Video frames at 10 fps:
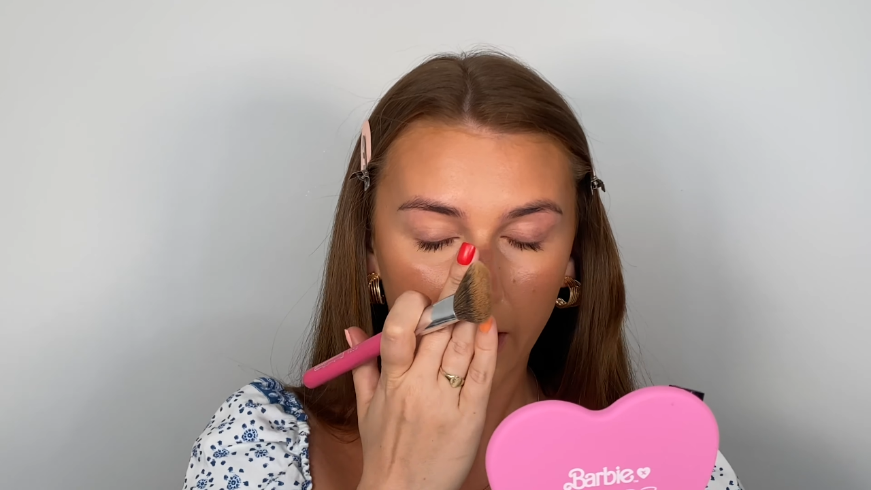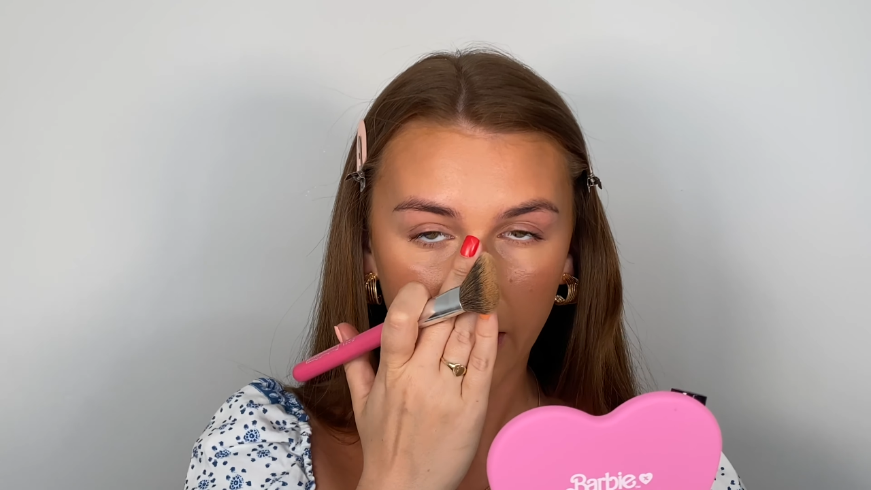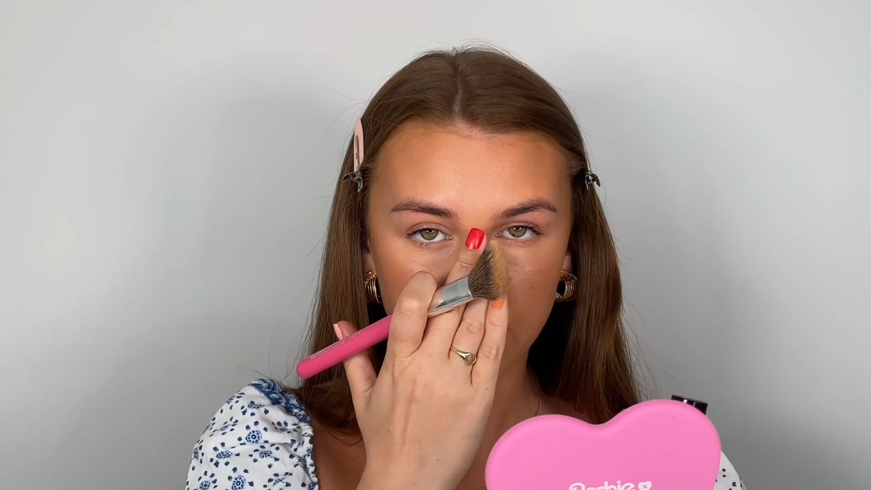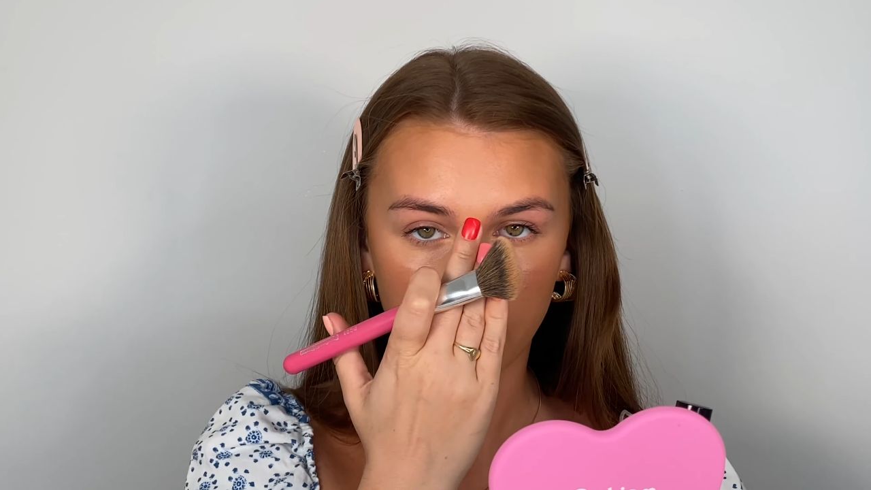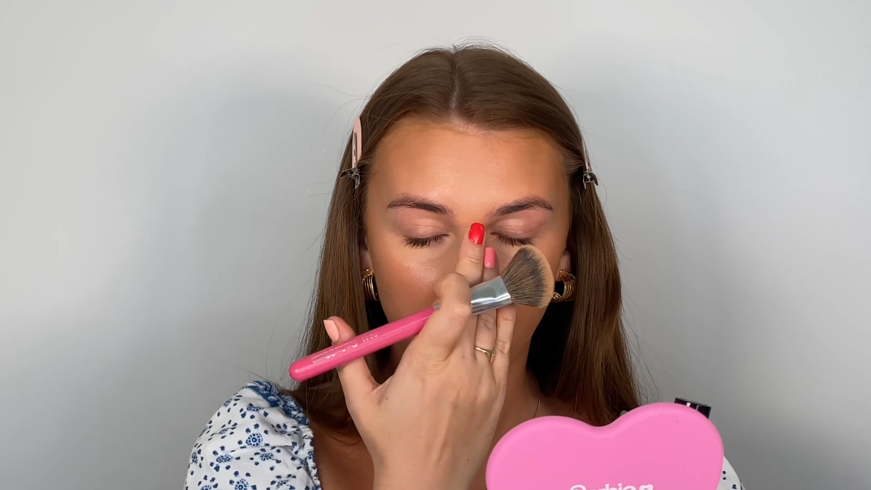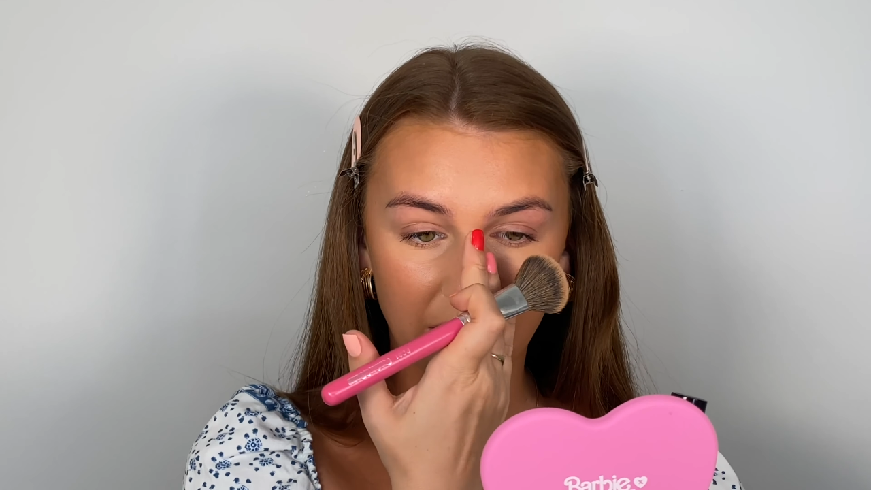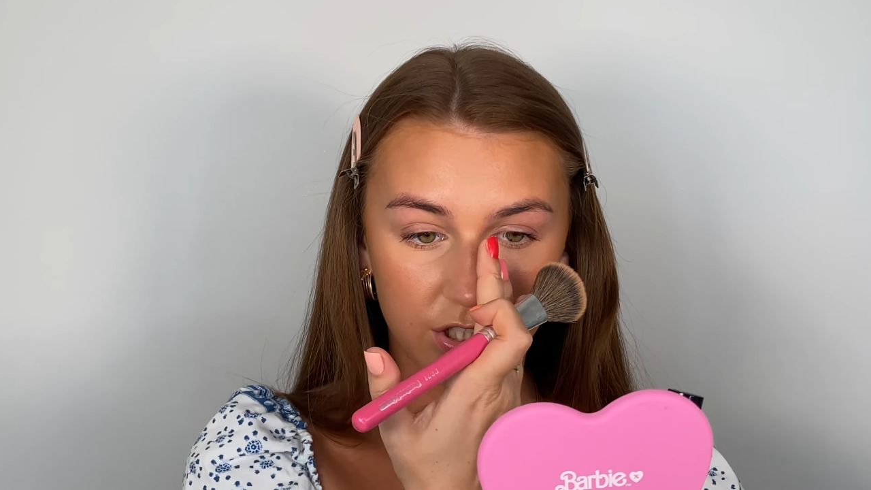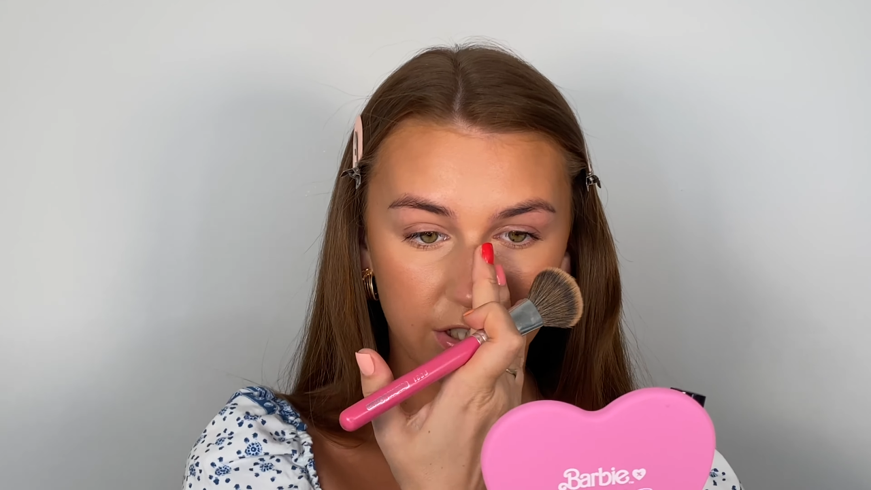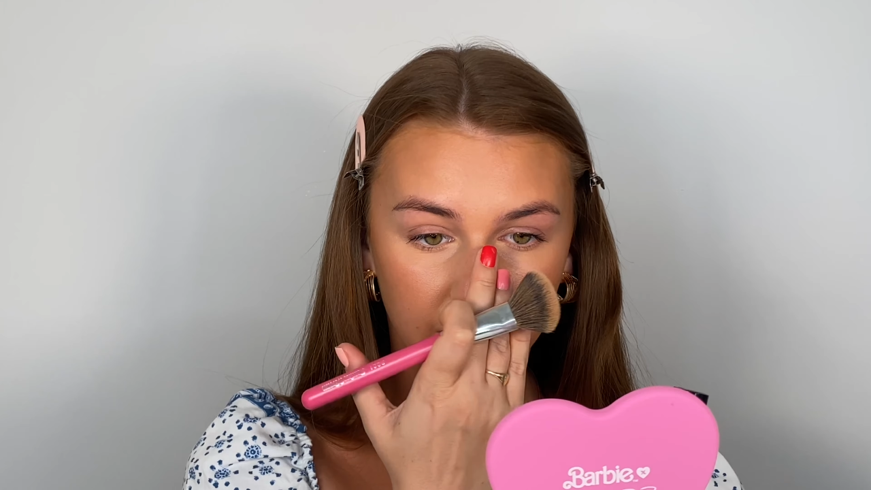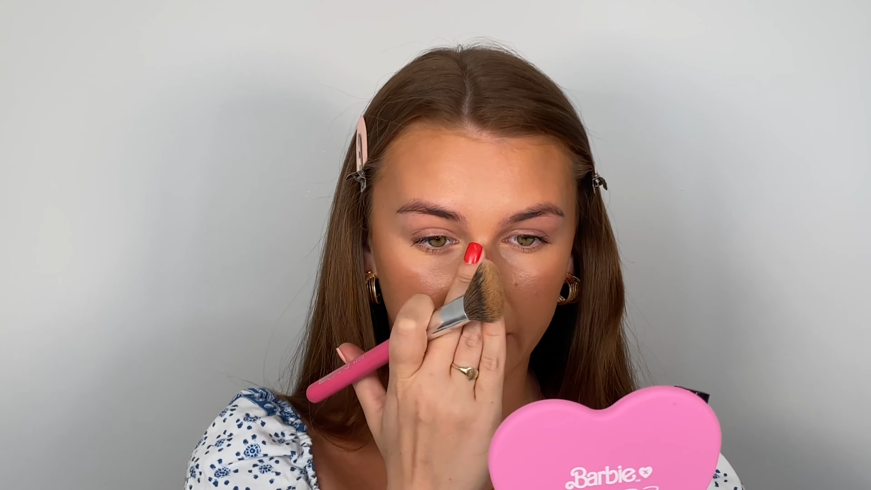I don't
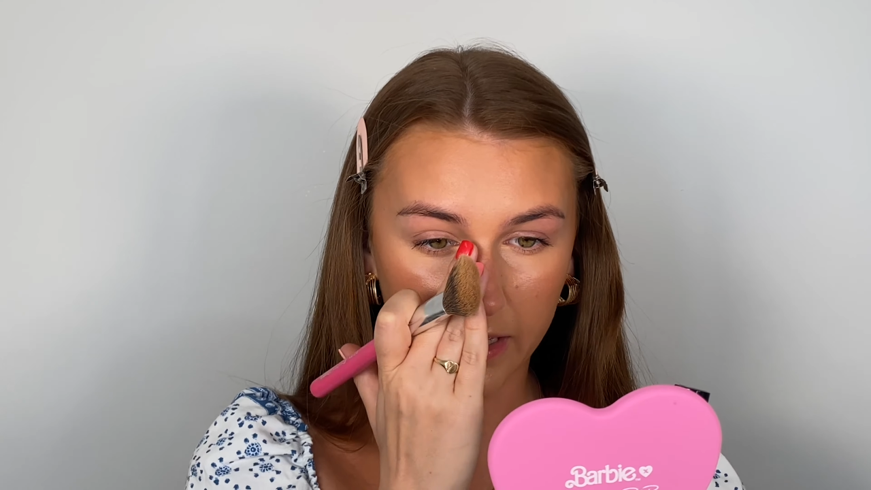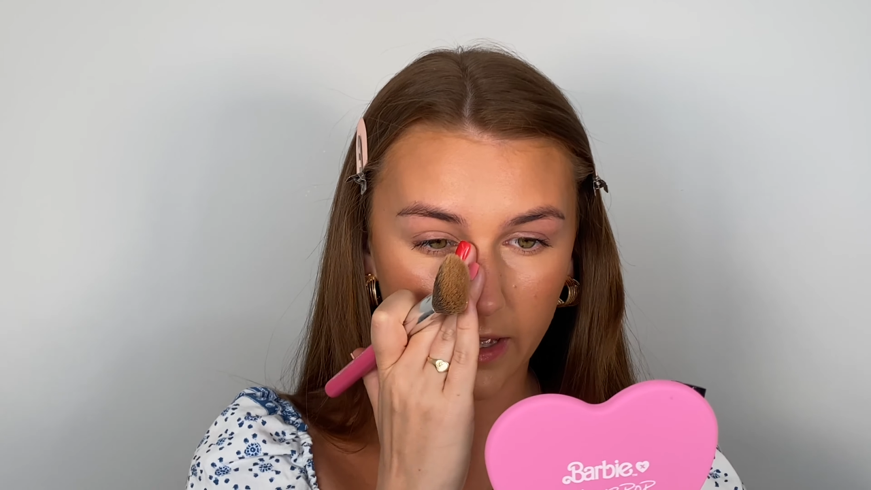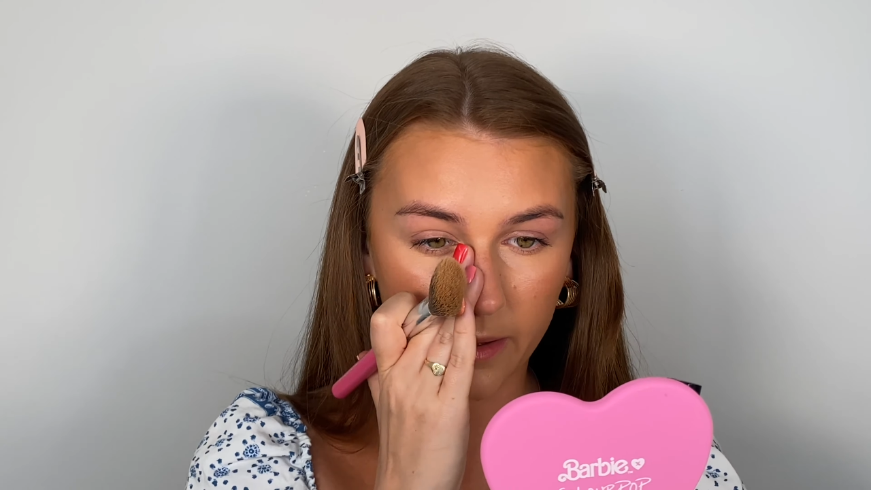actually